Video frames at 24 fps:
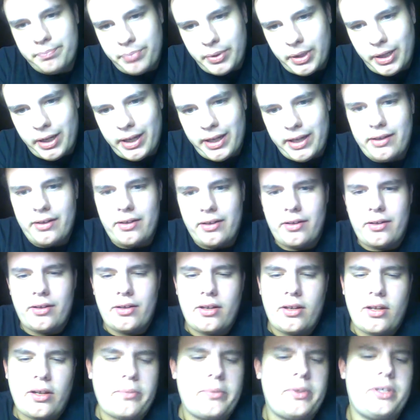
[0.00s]
But,
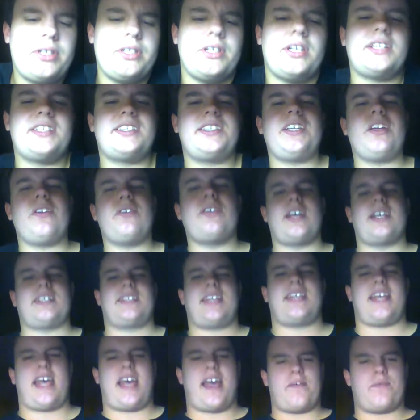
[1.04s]
I mean, it's still nice
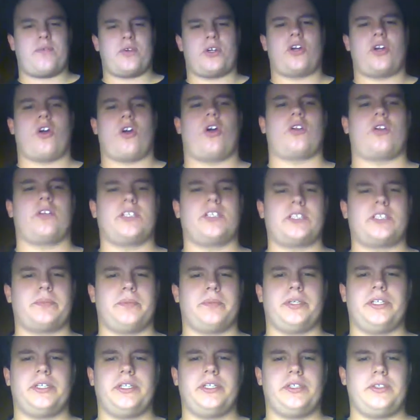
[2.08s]
to have regardless,
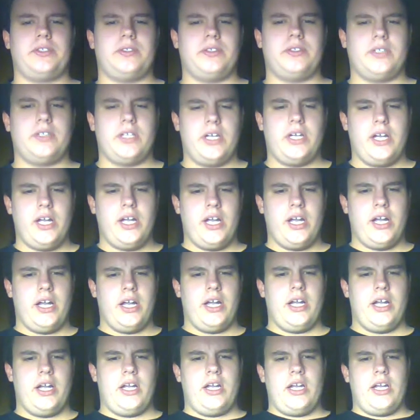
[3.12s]
but
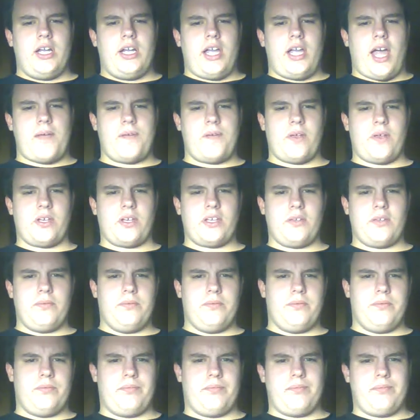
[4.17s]
I feel like
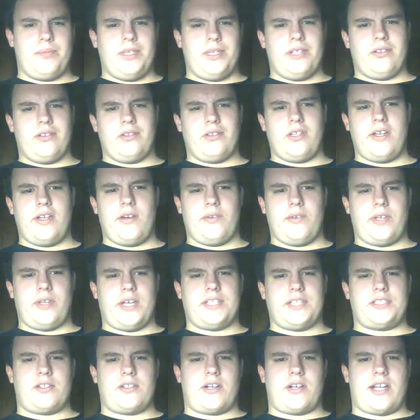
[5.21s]
it'd be a little
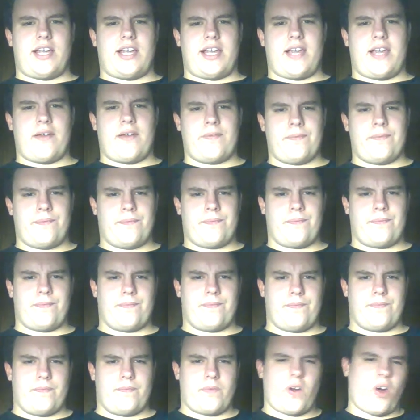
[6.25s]
nicer to have
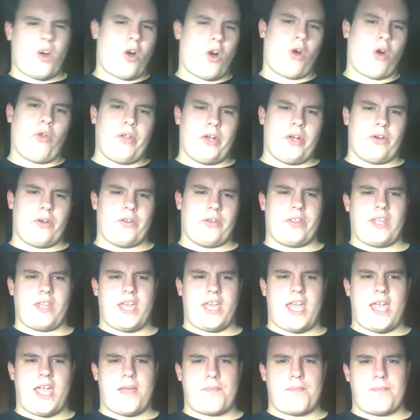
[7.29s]
earlier in the
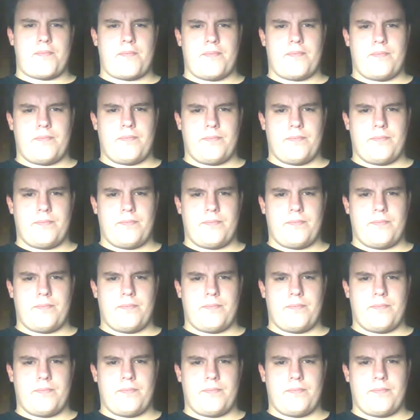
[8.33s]
game.